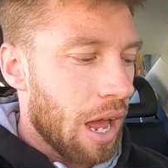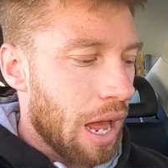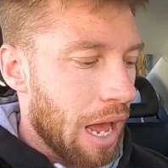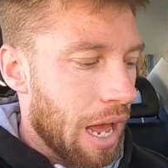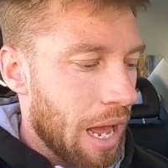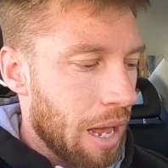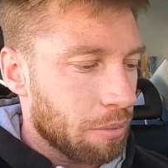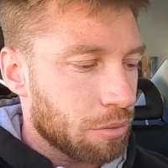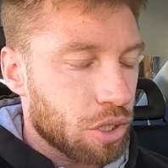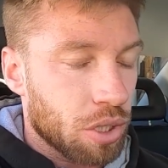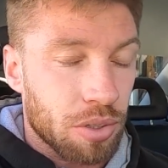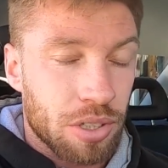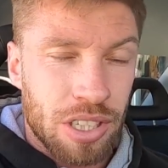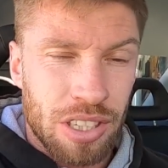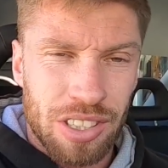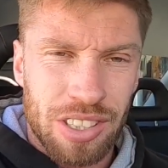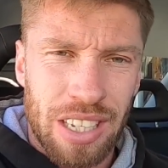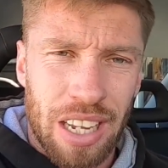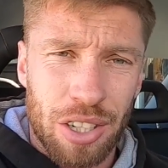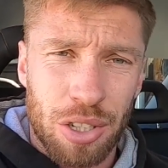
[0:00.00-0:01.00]
So
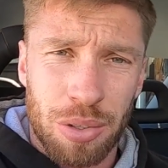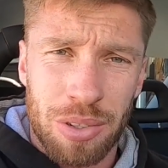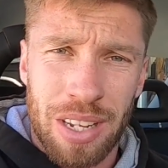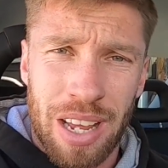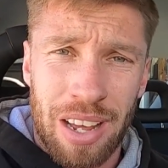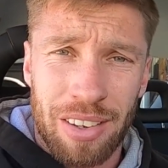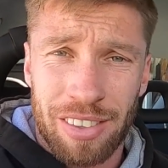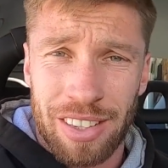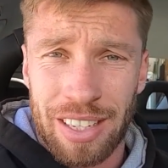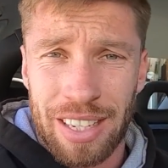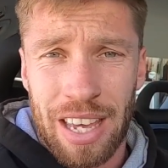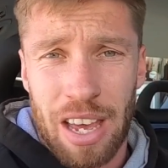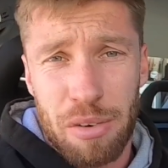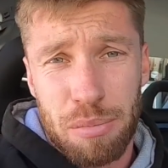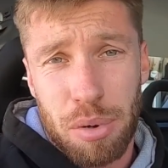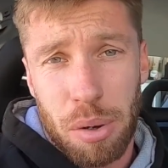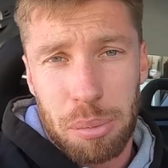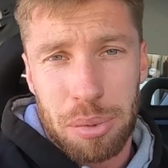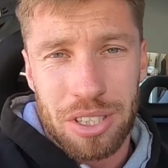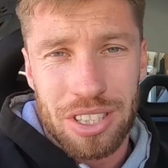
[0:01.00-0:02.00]
until I start doing that, I'm going to get
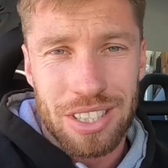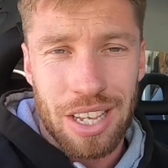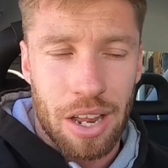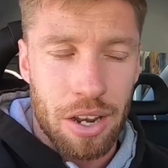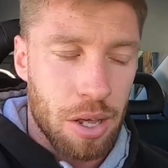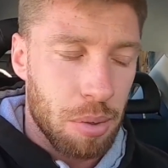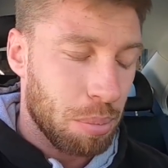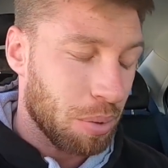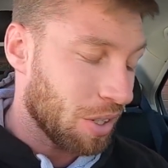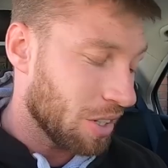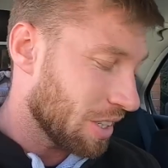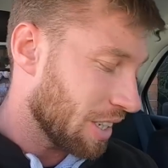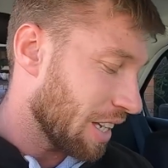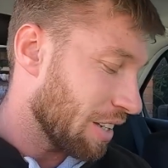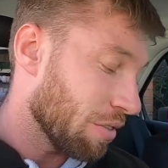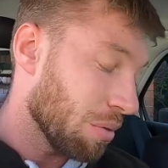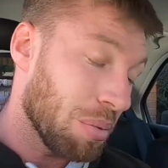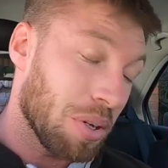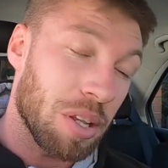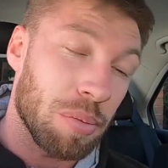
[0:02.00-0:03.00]
a proper scanner, because
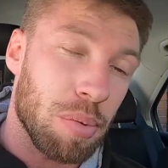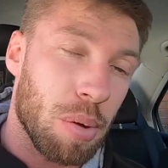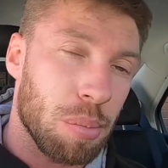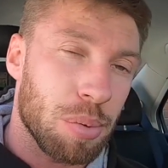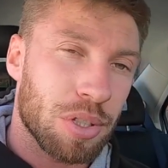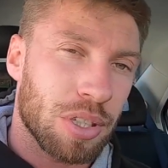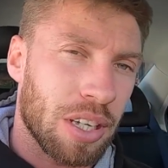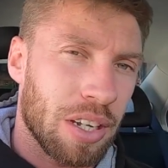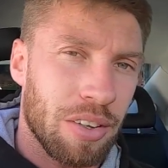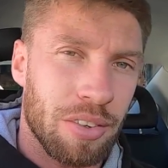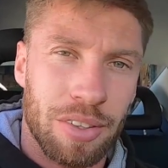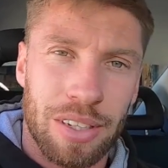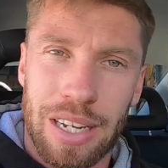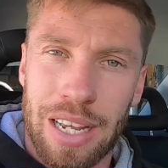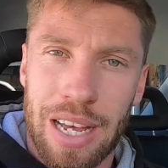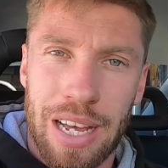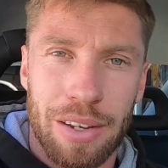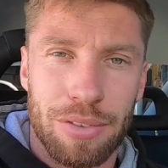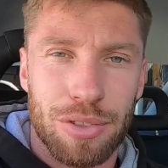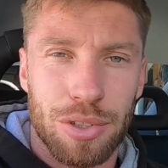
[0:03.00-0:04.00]
even with a proper scanner, I'm going
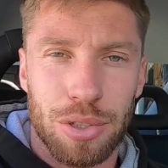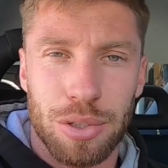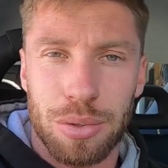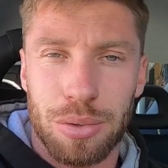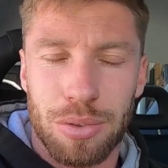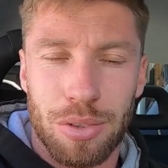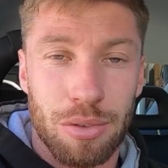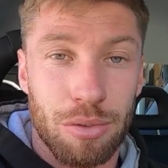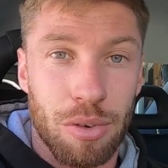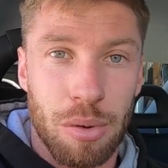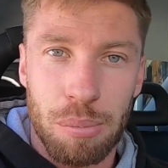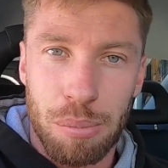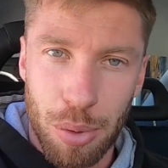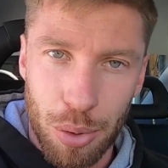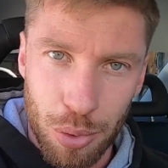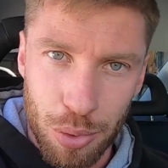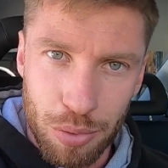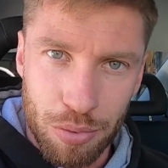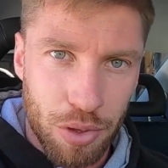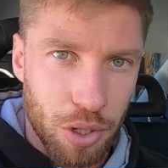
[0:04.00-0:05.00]
to have to
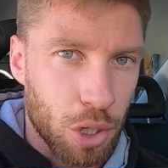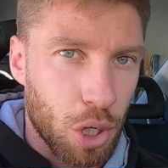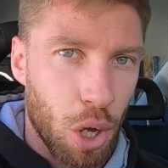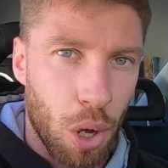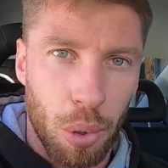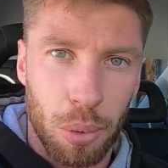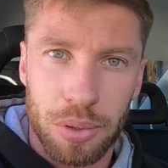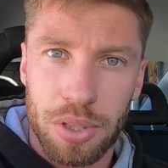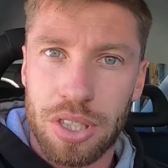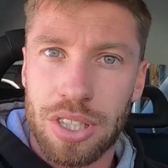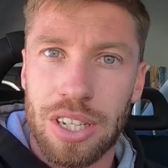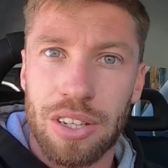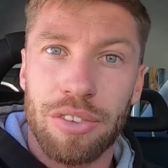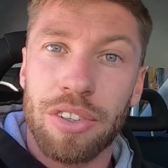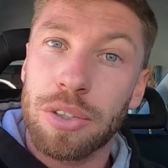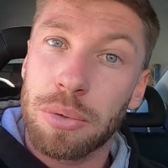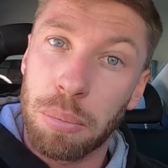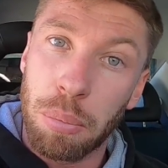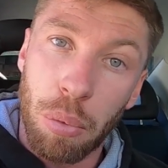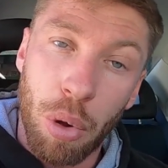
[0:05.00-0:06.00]
remove the code to see
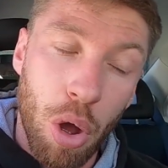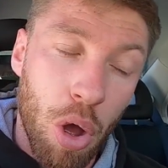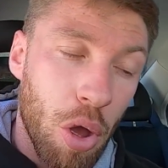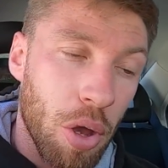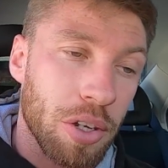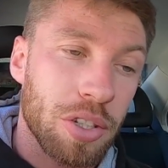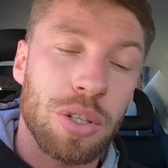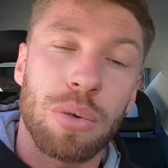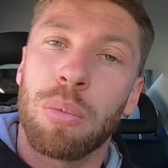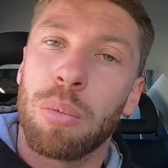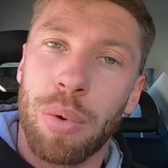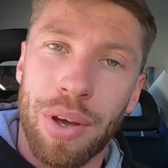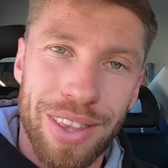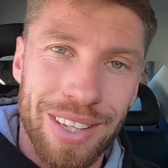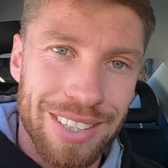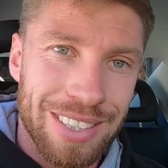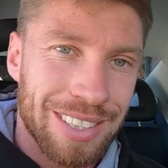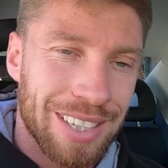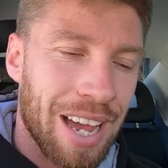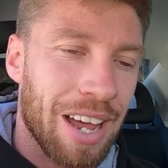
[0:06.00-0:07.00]
if it's worked
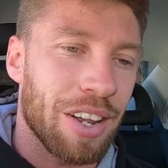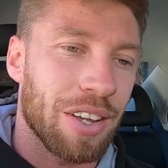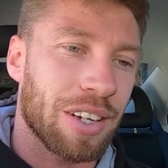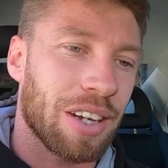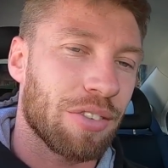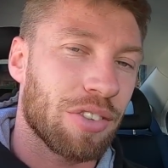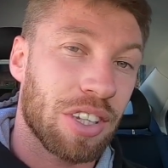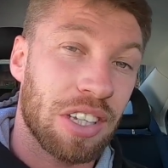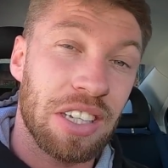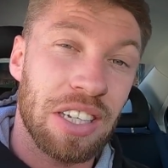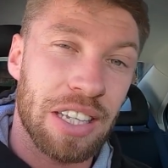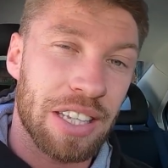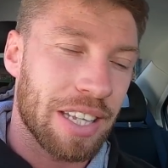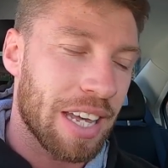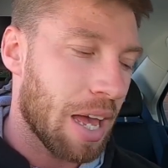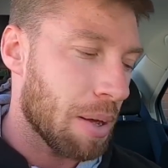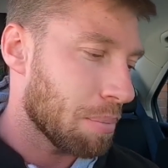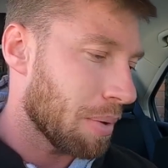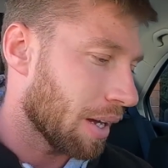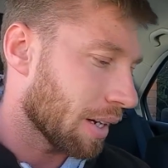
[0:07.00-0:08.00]
with a scanner. I'm going to have to clear
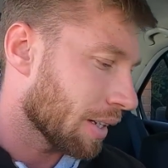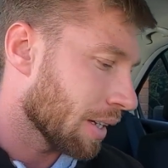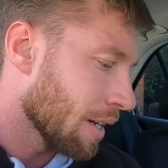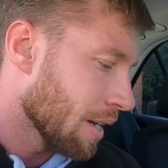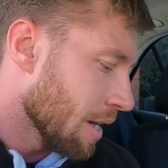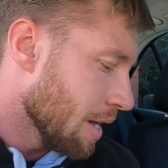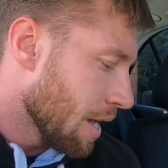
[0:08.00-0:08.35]
the airbag.